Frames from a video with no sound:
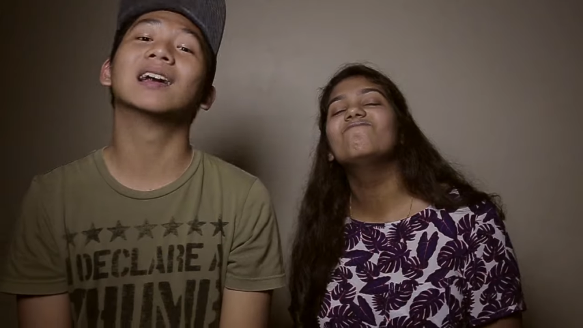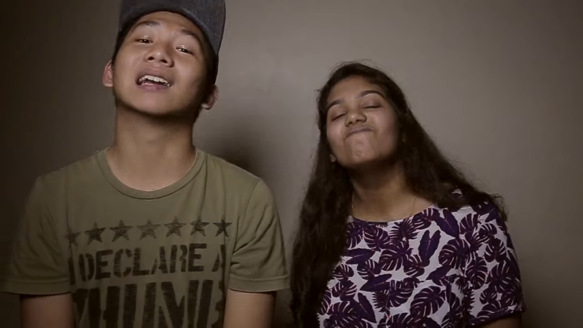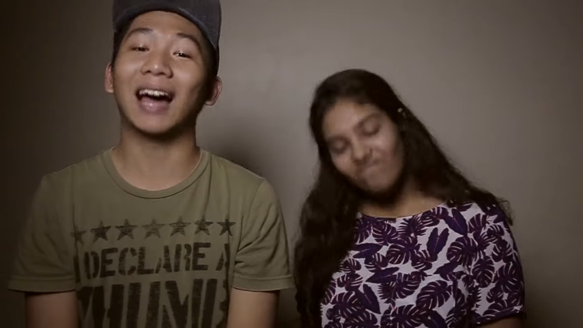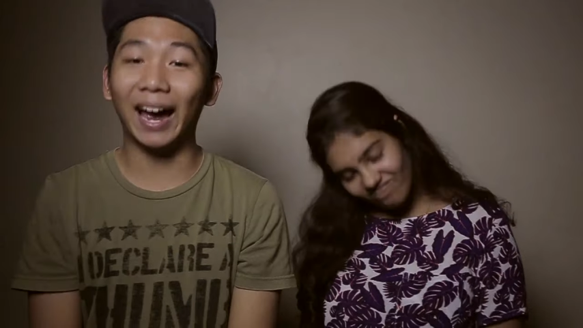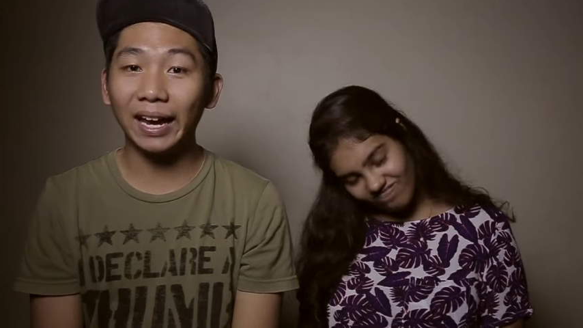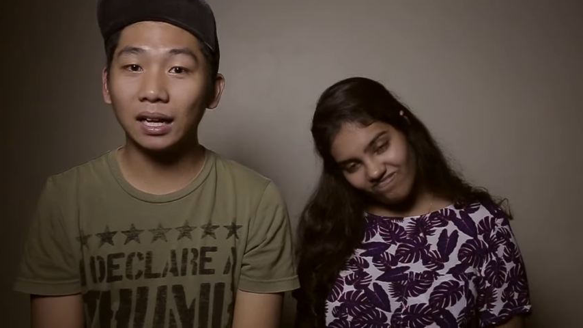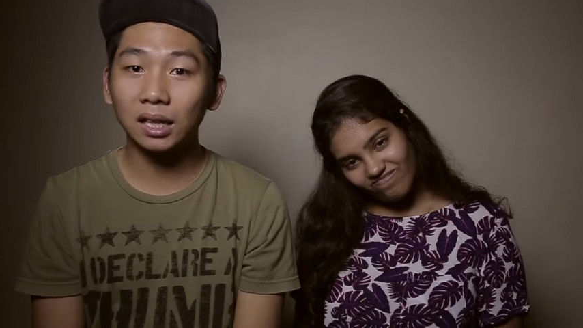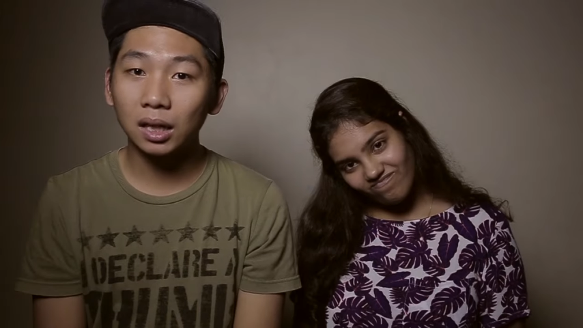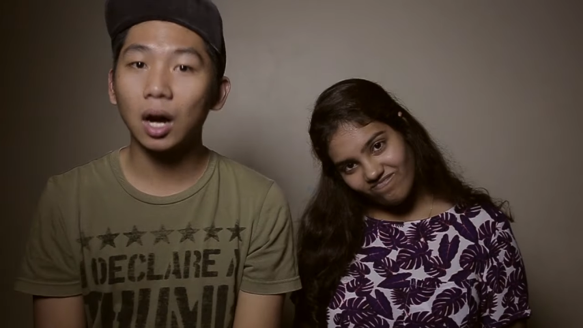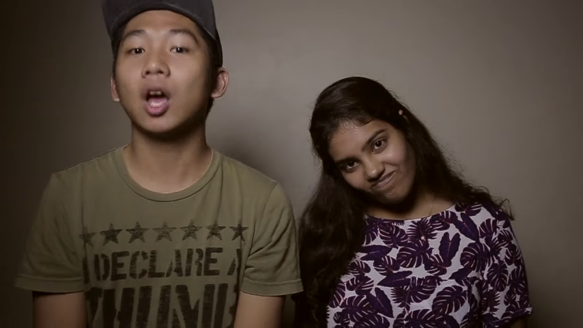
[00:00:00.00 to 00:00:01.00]
Speaker 1: Like,
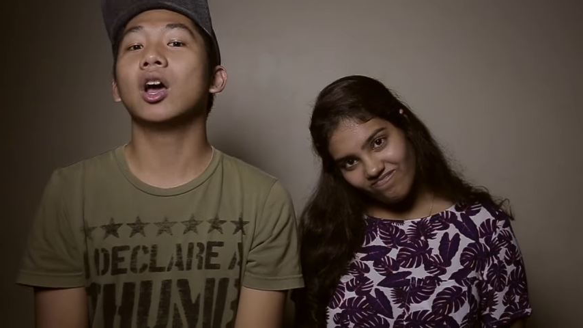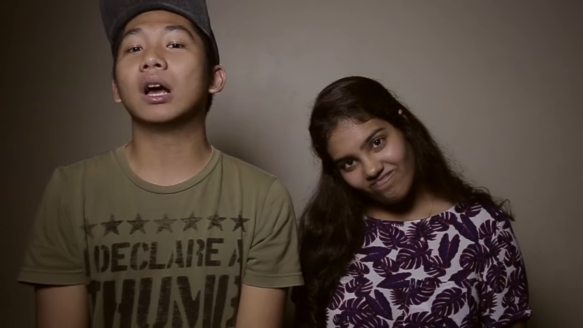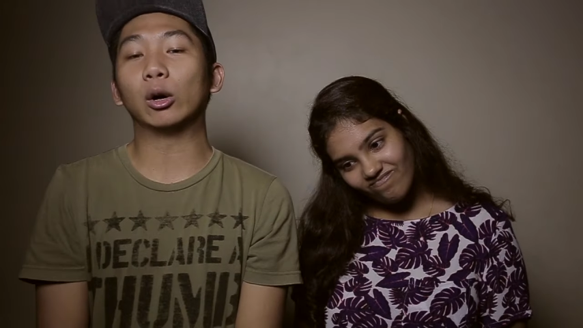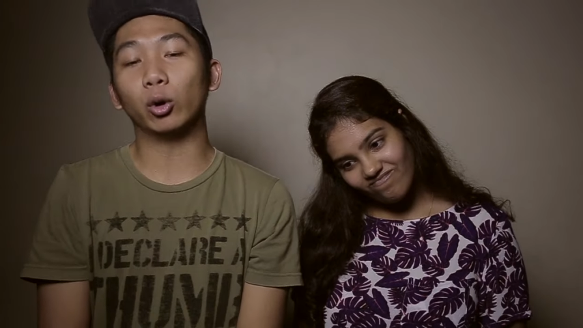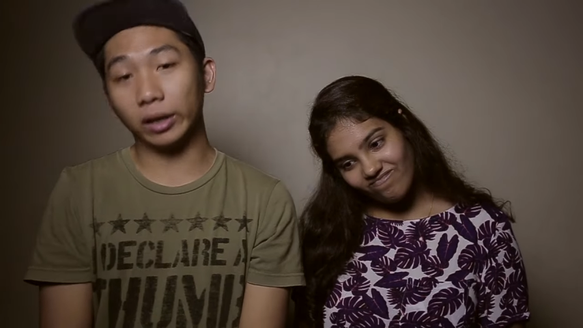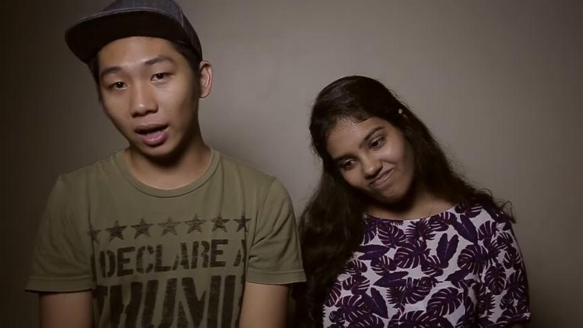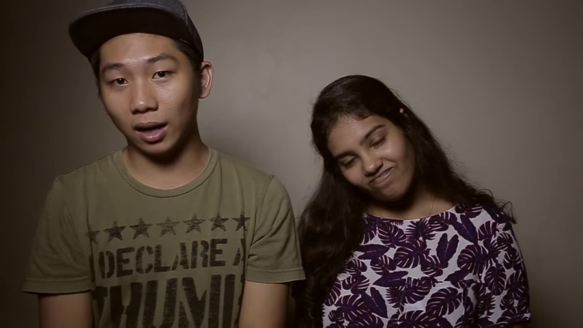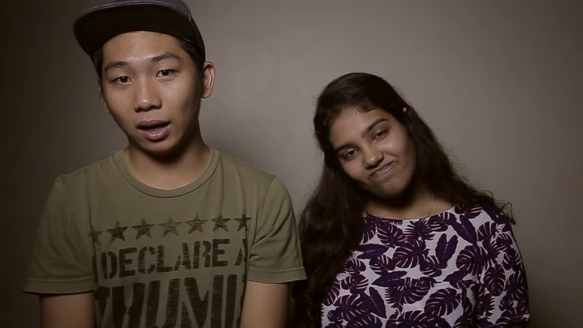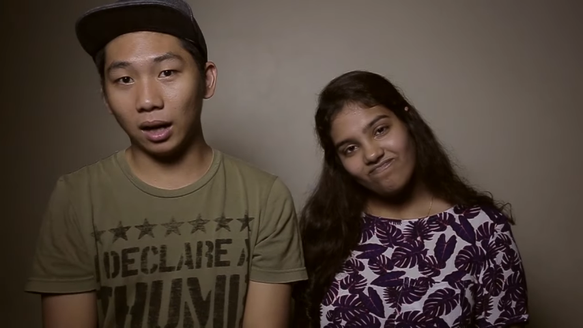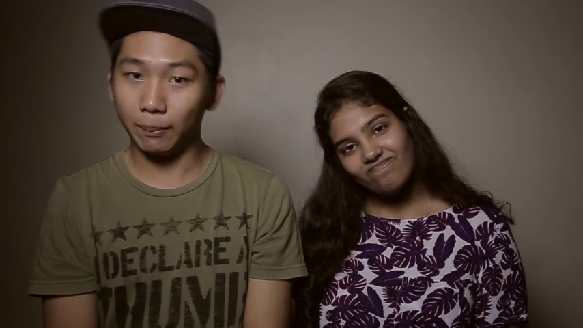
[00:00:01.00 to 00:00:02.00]
go and
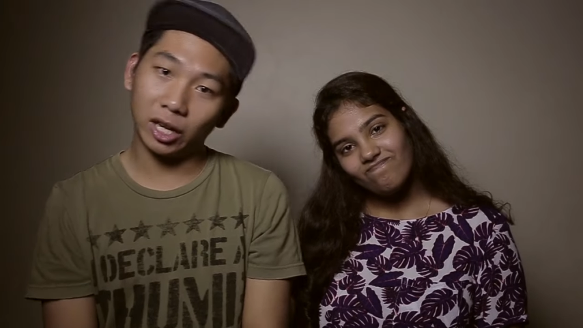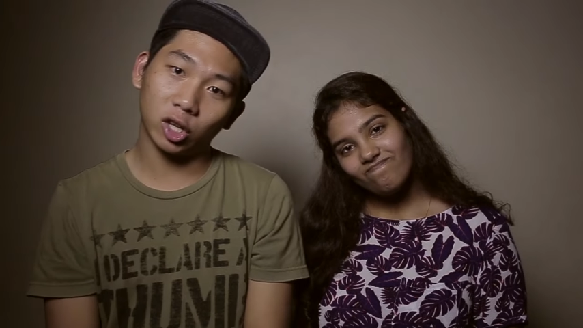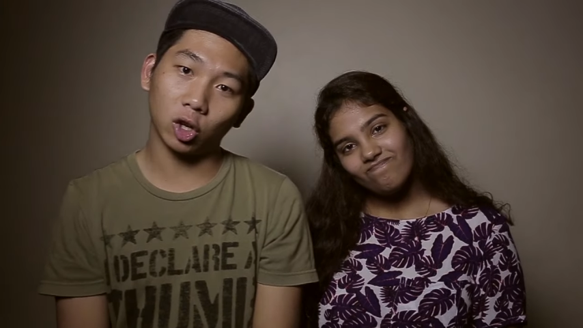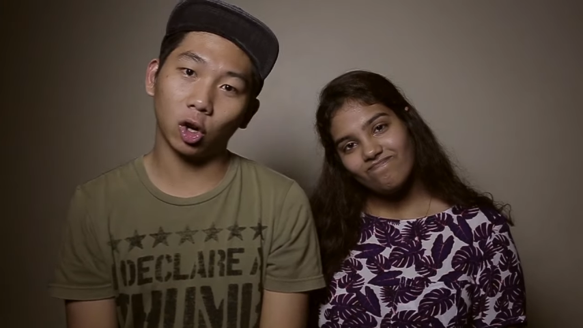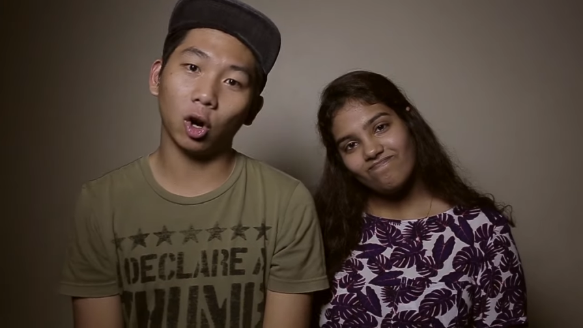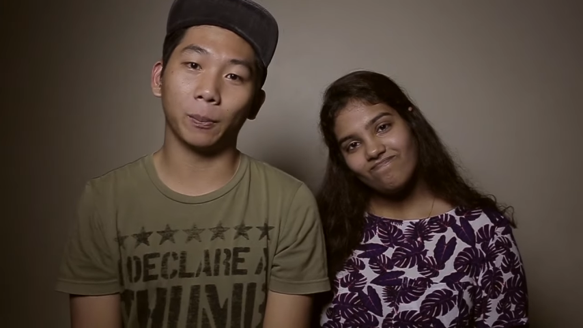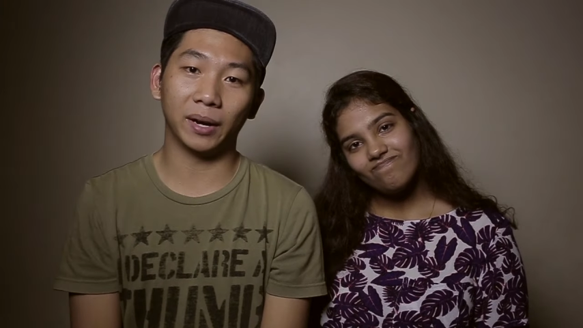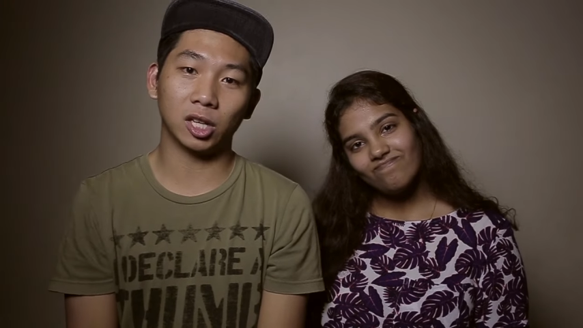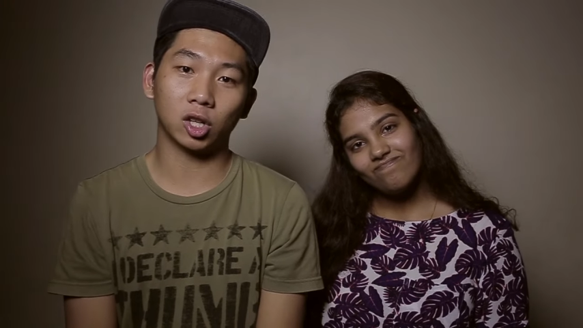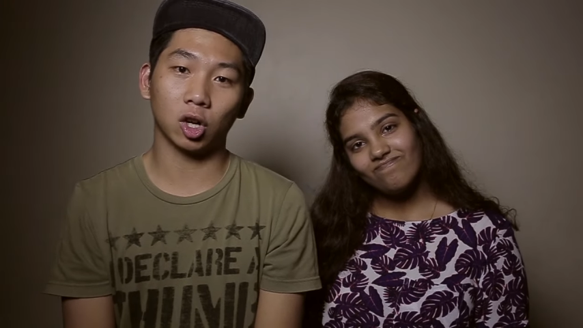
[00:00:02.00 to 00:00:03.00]
get a manicure or
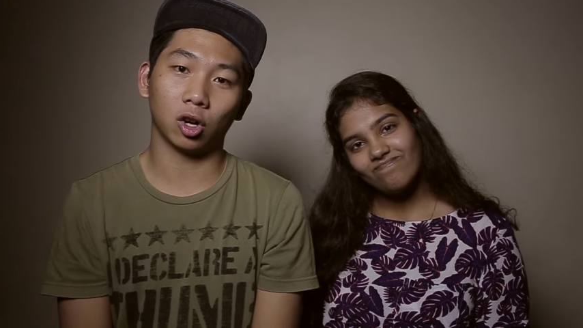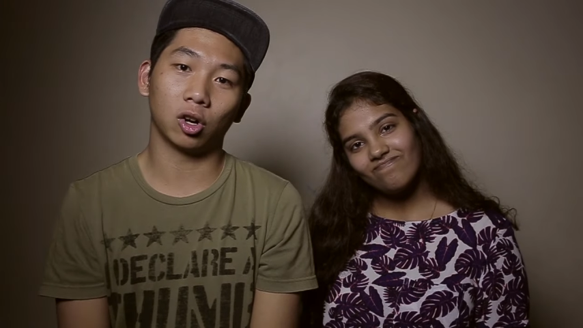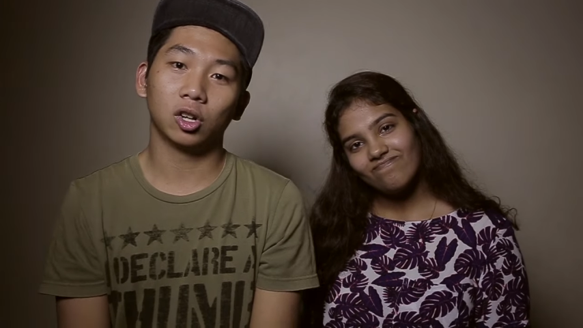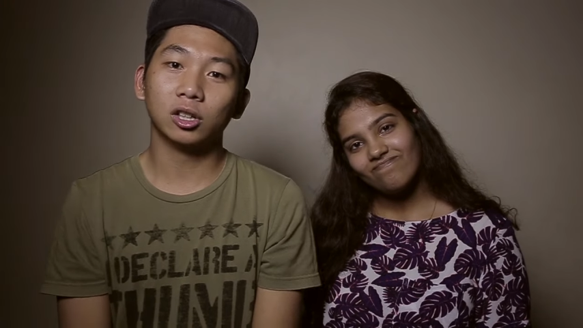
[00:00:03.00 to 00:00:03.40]
pedicure.